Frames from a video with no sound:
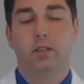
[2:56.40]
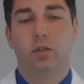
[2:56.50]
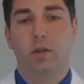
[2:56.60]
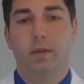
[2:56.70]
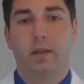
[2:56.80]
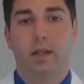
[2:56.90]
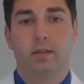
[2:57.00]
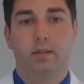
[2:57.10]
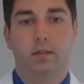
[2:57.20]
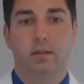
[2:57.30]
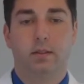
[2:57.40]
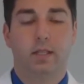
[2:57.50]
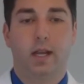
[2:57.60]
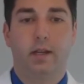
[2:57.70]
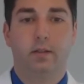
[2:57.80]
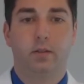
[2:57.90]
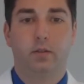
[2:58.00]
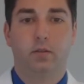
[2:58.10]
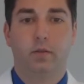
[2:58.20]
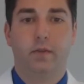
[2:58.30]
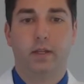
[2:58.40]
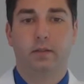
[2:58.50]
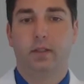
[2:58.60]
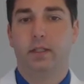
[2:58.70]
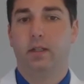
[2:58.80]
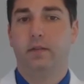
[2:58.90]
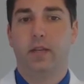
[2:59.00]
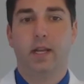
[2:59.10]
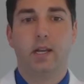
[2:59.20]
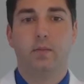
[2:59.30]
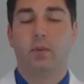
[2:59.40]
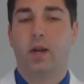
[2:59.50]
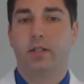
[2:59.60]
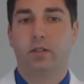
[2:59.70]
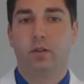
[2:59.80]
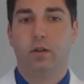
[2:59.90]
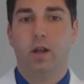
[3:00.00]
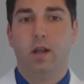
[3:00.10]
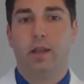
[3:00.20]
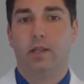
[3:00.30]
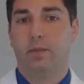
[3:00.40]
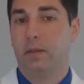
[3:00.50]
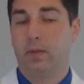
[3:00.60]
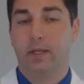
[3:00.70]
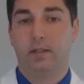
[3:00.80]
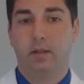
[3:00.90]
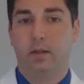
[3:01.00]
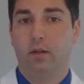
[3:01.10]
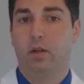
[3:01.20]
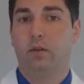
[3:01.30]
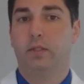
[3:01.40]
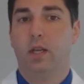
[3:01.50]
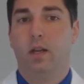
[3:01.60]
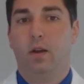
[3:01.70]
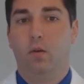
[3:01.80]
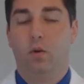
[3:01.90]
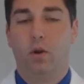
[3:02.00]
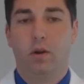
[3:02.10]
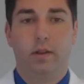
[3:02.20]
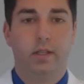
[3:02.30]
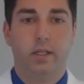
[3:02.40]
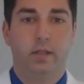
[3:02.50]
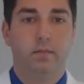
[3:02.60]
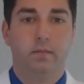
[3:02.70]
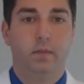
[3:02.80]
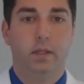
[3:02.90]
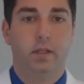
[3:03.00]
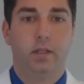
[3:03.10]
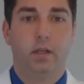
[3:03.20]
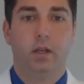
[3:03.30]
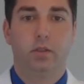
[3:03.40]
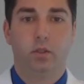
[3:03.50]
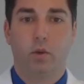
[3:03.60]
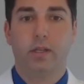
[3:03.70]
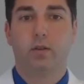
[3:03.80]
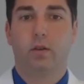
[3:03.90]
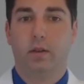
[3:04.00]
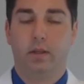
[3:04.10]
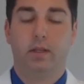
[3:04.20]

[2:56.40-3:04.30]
It's a treatment that's designed to effectively alleviate any pressure that's being placed on the nerves or the joints